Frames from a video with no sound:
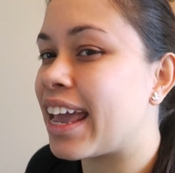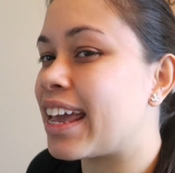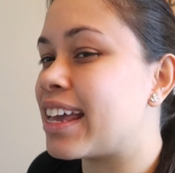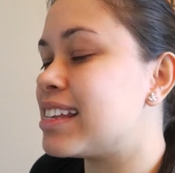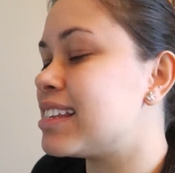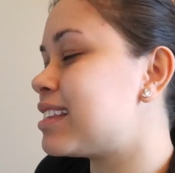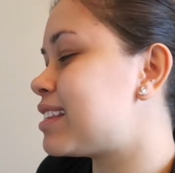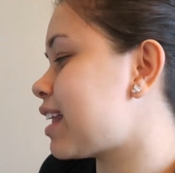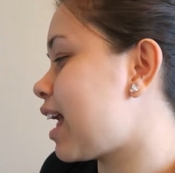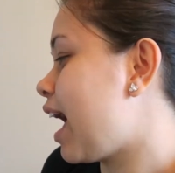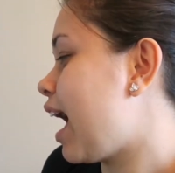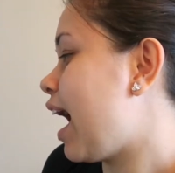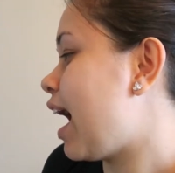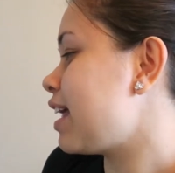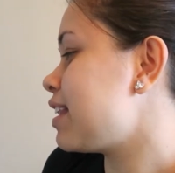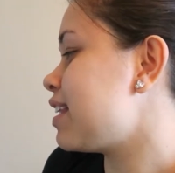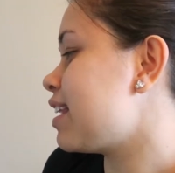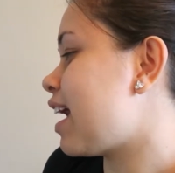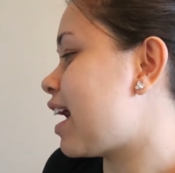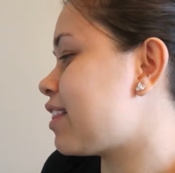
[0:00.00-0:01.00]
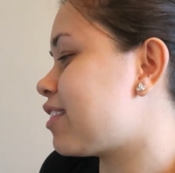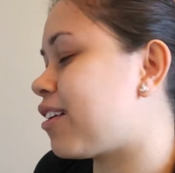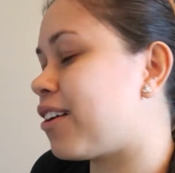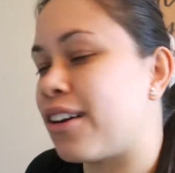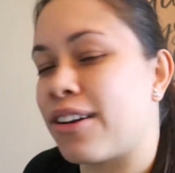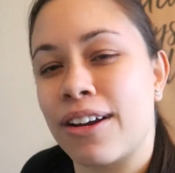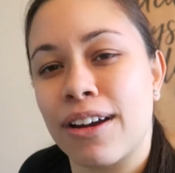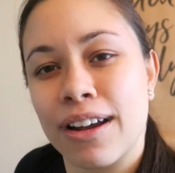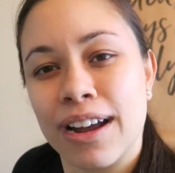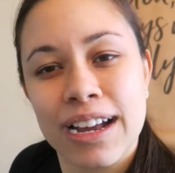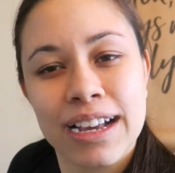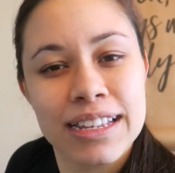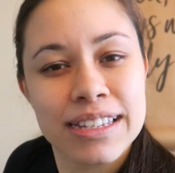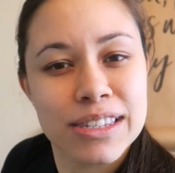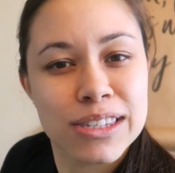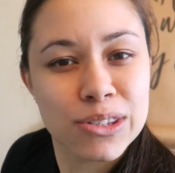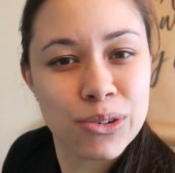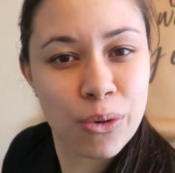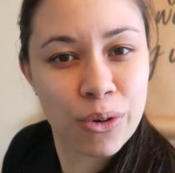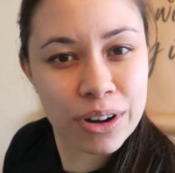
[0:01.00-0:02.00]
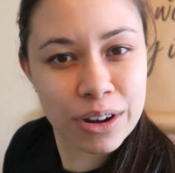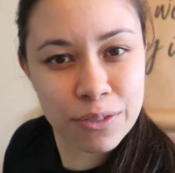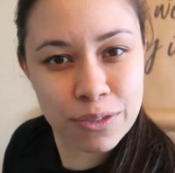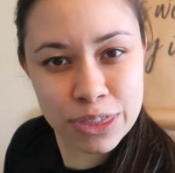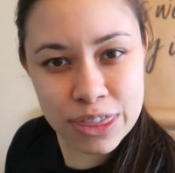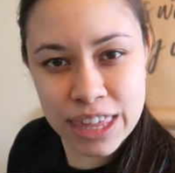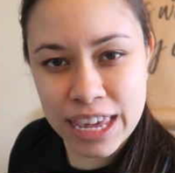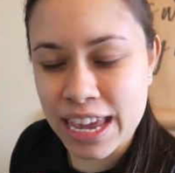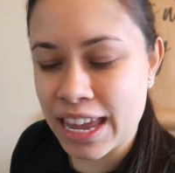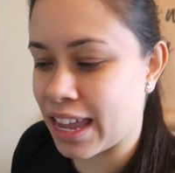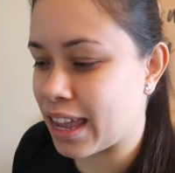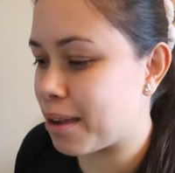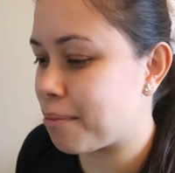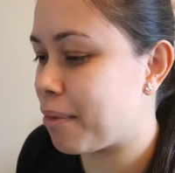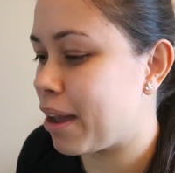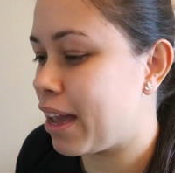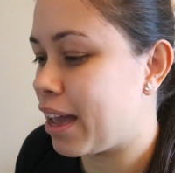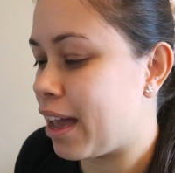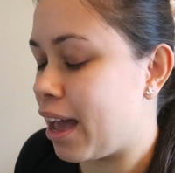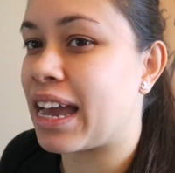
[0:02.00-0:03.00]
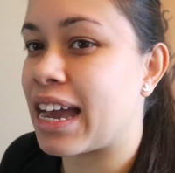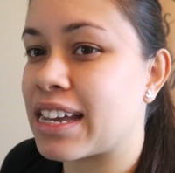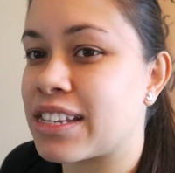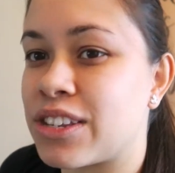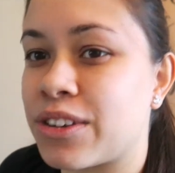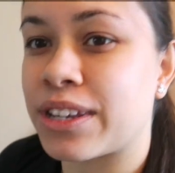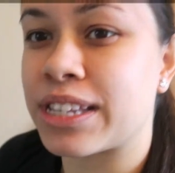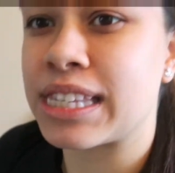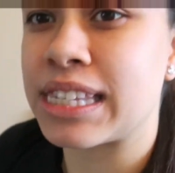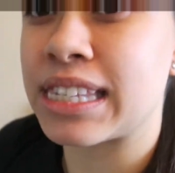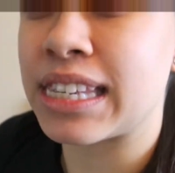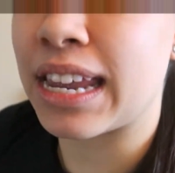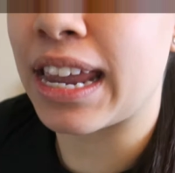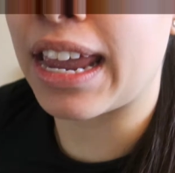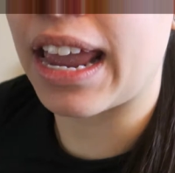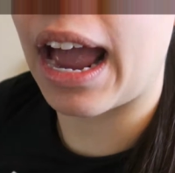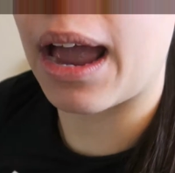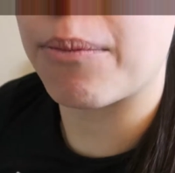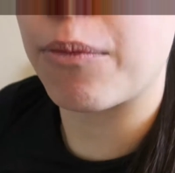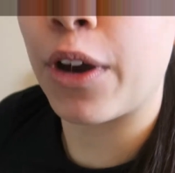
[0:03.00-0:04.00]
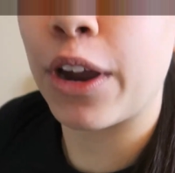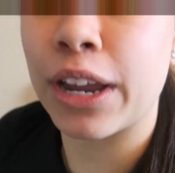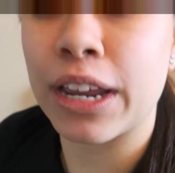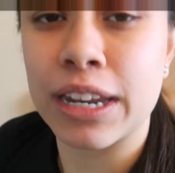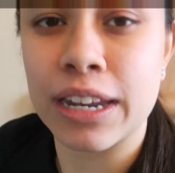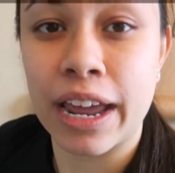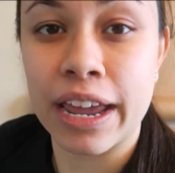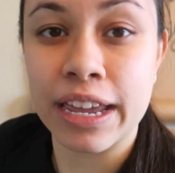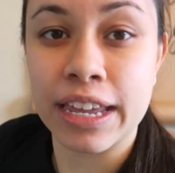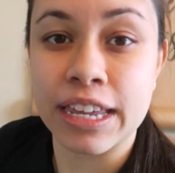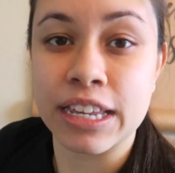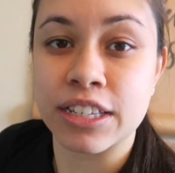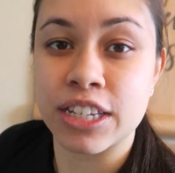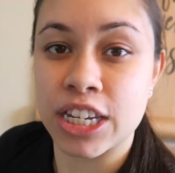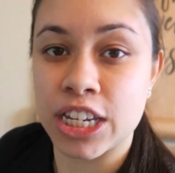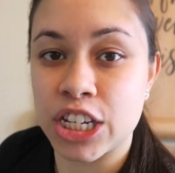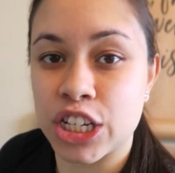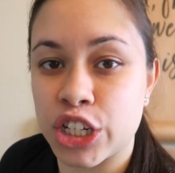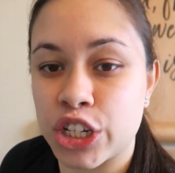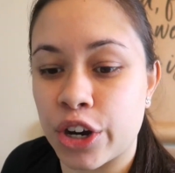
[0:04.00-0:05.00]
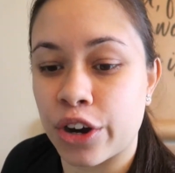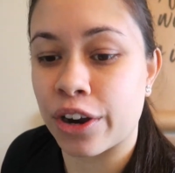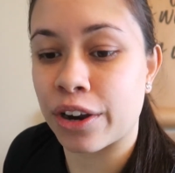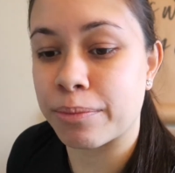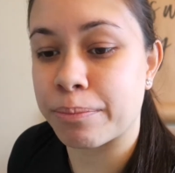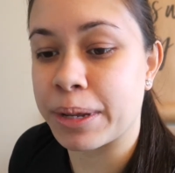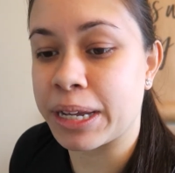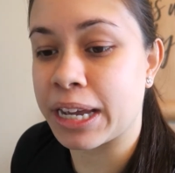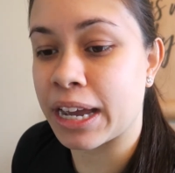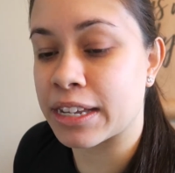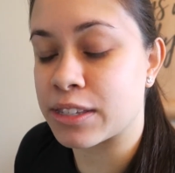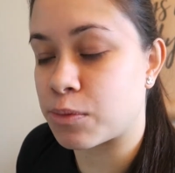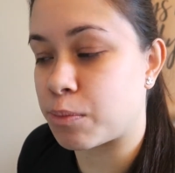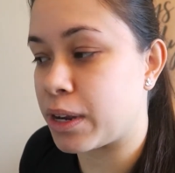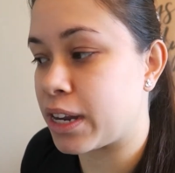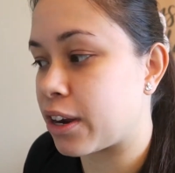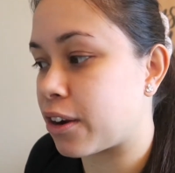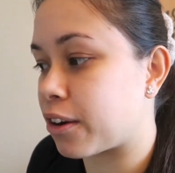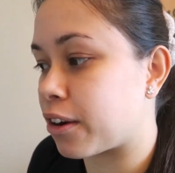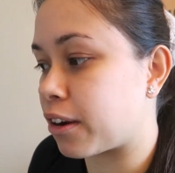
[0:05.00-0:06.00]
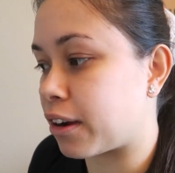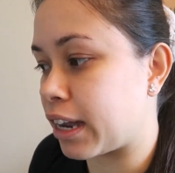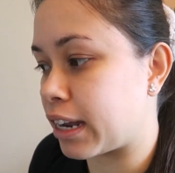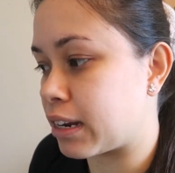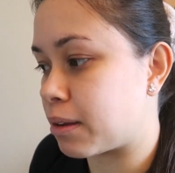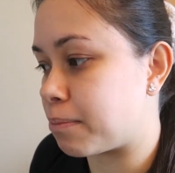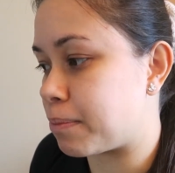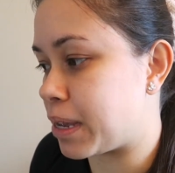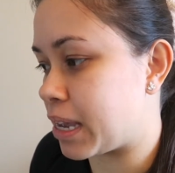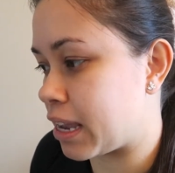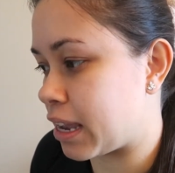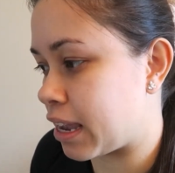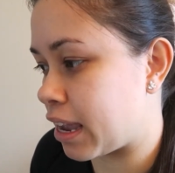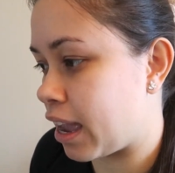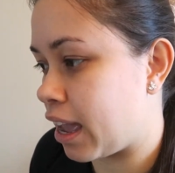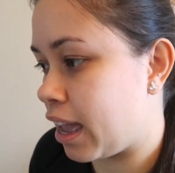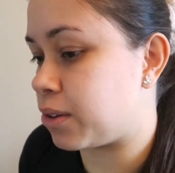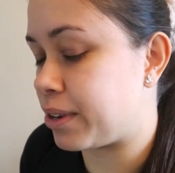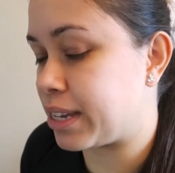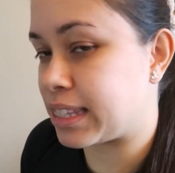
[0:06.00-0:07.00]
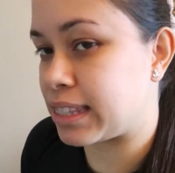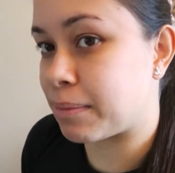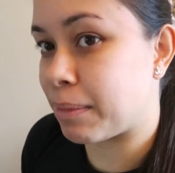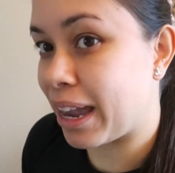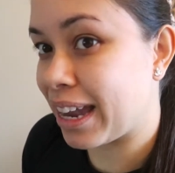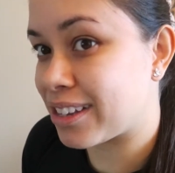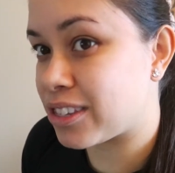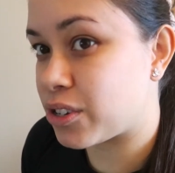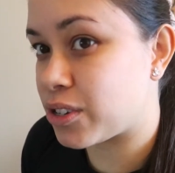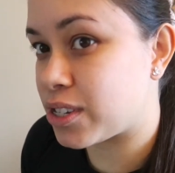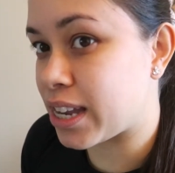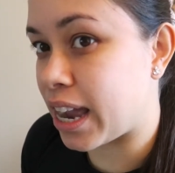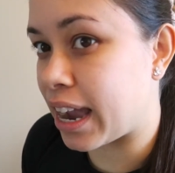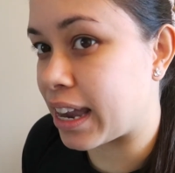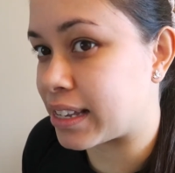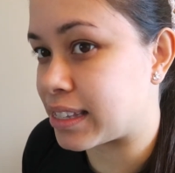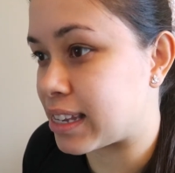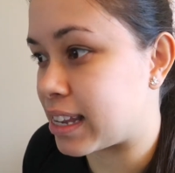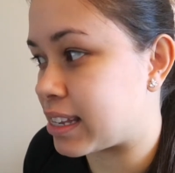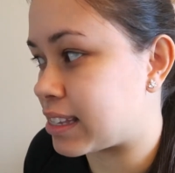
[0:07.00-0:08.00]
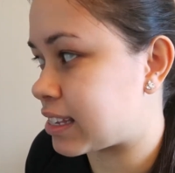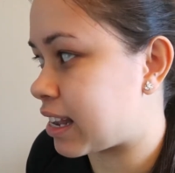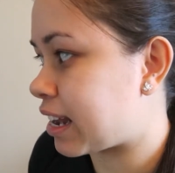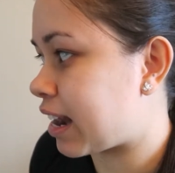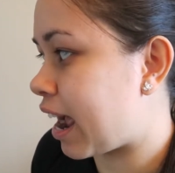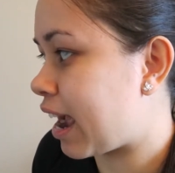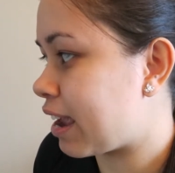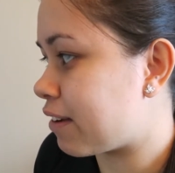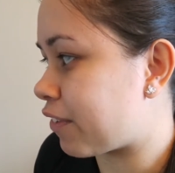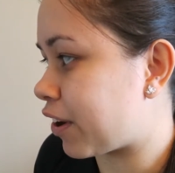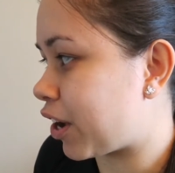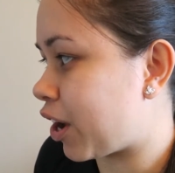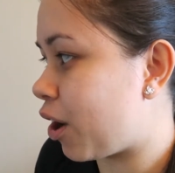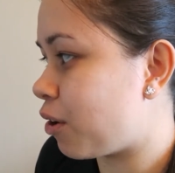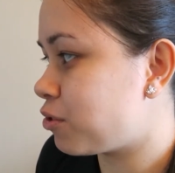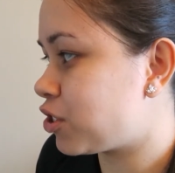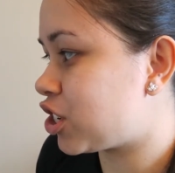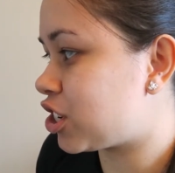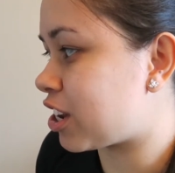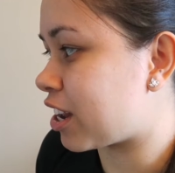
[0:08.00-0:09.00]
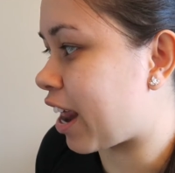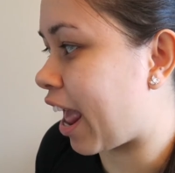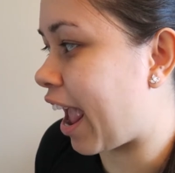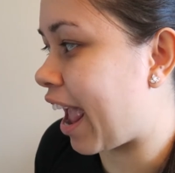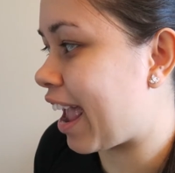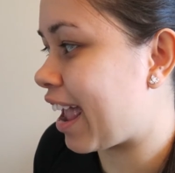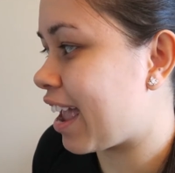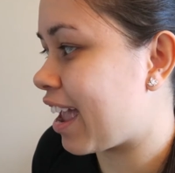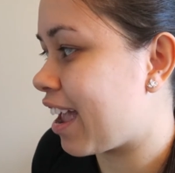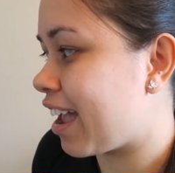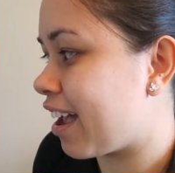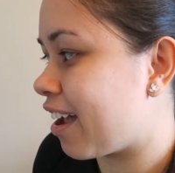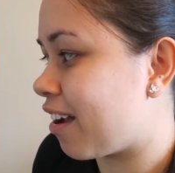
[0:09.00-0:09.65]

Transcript: is another sort of theme. But as you can see, I'm wearing a Nike t-shirt because we are gonna be doing some exercises and I have a coach today,